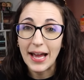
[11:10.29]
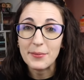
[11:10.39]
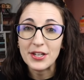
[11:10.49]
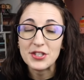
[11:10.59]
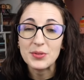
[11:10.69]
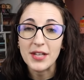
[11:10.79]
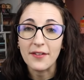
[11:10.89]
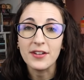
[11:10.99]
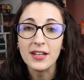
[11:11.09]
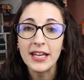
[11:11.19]
I'm gonna do
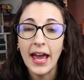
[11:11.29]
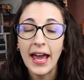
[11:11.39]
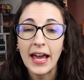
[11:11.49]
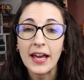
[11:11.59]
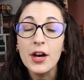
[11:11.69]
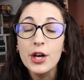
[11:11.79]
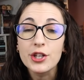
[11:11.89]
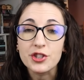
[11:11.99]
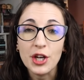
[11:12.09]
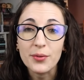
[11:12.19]
definitely a
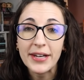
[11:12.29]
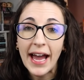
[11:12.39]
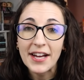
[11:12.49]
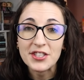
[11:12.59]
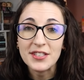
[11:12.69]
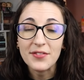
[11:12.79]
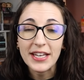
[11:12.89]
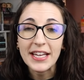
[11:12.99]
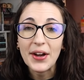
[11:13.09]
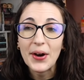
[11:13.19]
show reaction
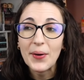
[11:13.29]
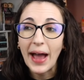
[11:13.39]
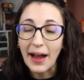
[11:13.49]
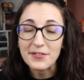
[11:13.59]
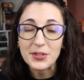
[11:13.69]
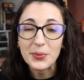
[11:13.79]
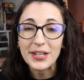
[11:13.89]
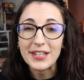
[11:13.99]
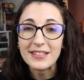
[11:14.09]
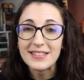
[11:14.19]
video
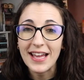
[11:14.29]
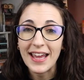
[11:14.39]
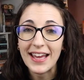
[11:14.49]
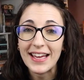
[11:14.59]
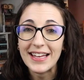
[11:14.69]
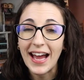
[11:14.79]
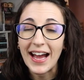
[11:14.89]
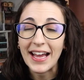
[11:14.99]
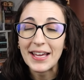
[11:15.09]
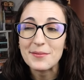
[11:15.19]
afterwards, and
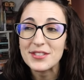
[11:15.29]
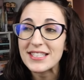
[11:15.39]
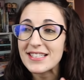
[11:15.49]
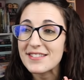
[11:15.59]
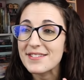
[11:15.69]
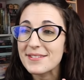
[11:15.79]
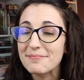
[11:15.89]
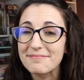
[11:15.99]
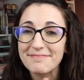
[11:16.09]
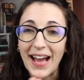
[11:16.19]
I am just,
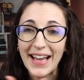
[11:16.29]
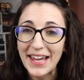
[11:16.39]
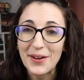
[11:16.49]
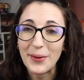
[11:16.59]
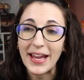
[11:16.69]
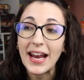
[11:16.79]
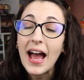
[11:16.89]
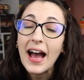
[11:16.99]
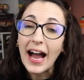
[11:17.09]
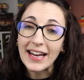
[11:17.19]
I can't wait.
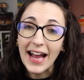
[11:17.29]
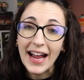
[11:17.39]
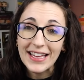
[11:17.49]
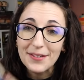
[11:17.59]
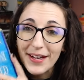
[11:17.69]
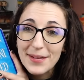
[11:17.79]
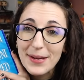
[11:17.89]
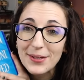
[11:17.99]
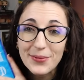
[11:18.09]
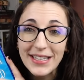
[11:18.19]
I'd highly
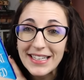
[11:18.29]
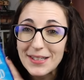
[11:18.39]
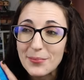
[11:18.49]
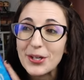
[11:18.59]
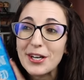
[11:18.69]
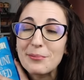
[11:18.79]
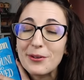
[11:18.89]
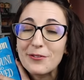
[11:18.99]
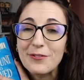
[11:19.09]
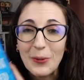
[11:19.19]
recommend reading the book
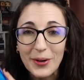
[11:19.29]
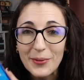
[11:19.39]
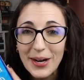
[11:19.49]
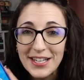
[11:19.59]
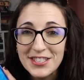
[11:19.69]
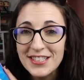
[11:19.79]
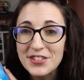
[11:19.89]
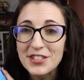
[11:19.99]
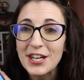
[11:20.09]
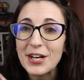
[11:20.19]
before watching the
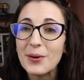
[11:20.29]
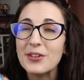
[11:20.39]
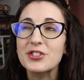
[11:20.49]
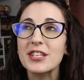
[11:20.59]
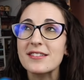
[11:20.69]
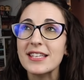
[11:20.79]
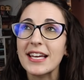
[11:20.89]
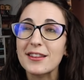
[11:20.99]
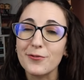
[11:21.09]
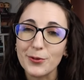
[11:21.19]
show just to
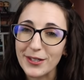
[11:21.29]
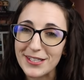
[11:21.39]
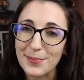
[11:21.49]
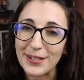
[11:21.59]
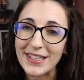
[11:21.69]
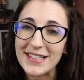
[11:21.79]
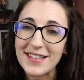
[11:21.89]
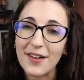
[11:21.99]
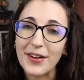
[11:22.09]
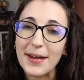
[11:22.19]
get the full
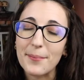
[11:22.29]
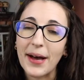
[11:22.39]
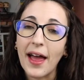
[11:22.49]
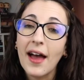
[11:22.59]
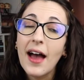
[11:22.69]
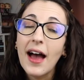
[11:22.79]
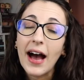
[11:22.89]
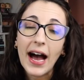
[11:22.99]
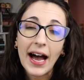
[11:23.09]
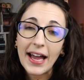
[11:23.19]
experience of it, but
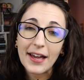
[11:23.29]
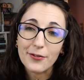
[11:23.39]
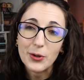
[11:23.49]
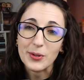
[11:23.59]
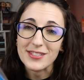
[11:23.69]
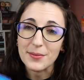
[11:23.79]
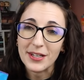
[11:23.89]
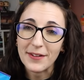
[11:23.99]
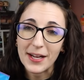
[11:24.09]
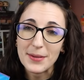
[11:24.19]
I, of course, am
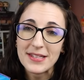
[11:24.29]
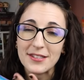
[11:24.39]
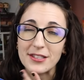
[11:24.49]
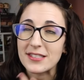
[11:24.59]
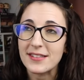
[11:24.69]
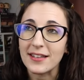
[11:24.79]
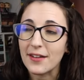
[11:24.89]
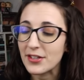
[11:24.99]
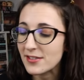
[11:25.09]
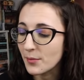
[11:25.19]
gonna recommend the series because I
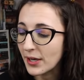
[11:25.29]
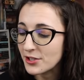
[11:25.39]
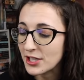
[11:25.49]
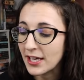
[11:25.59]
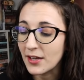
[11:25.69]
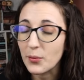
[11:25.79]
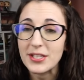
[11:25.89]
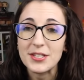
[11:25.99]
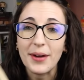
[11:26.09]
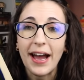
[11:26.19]
love it so much, and
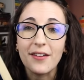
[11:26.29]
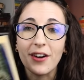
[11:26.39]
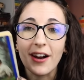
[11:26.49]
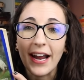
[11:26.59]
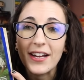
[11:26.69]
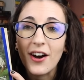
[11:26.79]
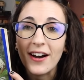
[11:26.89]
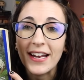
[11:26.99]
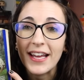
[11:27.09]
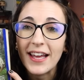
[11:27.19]
we do have our
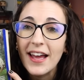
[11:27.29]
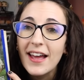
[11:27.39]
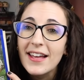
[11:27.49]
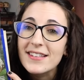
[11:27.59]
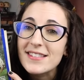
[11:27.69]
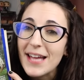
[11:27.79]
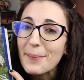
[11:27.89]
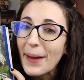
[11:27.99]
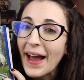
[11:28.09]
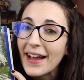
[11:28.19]
iconic
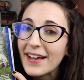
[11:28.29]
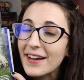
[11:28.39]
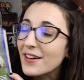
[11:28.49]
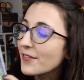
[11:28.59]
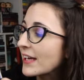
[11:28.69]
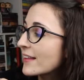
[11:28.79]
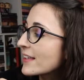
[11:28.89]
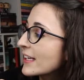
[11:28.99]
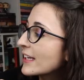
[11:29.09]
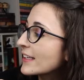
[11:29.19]
step back of
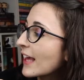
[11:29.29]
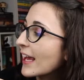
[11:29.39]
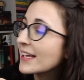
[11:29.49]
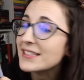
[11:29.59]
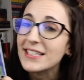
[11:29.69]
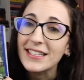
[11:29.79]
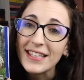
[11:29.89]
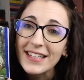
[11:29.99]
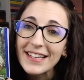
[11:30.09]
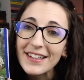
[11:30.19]
Anthony and Kate in
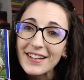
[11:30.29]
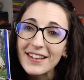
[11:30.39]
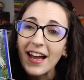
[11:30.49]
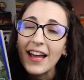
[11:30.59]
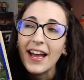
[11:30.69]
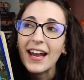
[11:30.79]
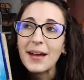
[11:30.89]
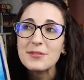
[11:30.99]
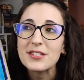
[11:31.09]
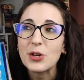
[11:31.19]
here, and
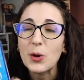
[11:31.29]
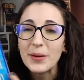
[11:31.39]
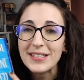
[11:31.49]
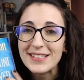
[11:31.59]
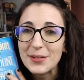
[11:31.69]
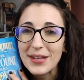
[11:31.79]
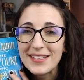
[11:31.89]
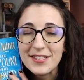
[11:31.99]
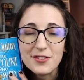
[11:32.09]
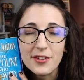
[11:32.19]
I'm just hoping to see
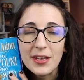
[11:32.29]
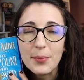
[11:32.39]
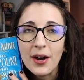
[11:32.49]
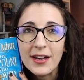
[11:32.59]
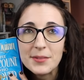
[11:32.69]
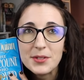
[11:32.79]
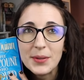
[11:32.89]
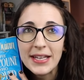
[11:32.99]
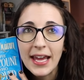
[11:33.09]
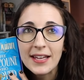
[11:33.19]
that sisterly bond
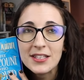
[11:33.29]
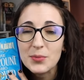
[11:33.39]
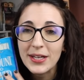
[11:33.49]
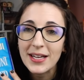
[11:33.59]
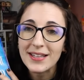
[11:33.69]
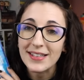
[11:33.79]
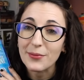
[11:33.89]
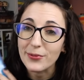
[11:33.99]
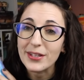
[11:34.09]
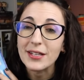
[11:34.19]
between Kate and Edwina, because I
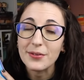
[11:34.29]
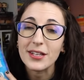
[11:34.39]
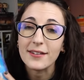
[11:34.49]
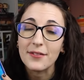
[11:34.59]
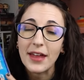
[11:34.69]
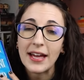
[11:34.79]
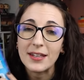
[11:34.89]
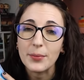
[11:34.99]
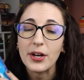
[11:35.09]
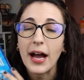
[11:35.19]
really, really love that
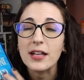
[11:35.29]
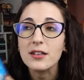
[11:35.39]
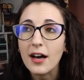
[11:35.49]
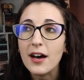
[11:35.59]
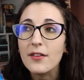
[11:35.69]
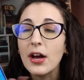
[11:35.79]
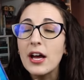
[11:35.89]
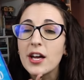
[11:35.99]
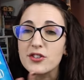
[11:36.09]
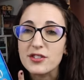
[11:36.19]
in the book. I love
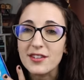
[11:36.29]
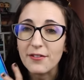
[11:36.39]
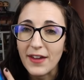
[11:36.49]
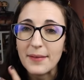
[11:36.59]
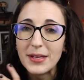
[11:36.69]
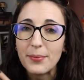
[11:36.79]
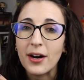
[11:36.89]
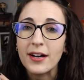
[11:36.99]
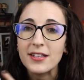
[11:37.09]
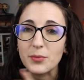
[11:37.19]
just the family
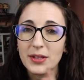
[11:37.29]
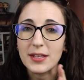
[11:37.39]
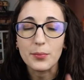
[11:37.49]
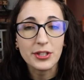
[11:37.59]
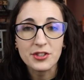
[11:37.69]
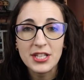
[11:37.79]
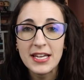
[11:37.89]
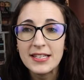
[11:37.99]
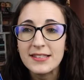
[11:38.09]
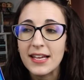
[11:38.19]
bonds with the
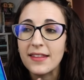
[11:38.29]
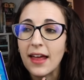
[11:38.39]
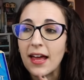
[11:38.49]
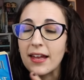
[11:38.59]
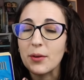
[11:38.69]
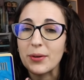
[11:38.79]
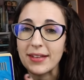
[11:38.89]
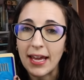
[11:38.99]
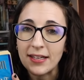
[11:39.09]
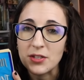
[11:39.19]
Bridgertons and then with
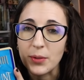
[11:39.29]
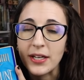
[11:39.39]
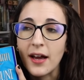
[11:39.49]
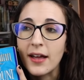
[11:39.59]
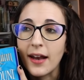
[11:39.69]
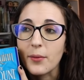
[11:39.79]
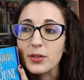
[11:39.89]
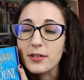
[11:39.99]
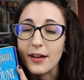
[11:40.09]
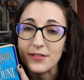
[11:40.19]
Kate and Edwina, and I
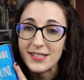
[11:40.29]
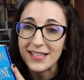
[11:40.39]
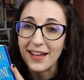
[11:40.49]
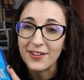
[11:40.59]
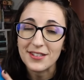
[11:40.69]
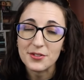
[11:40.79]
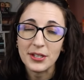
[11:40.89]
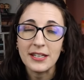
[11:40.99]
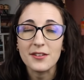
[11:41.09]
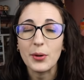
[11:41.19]
would love to see that on the
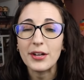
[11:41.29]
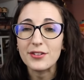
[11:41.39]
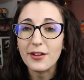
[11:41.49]
screen as well.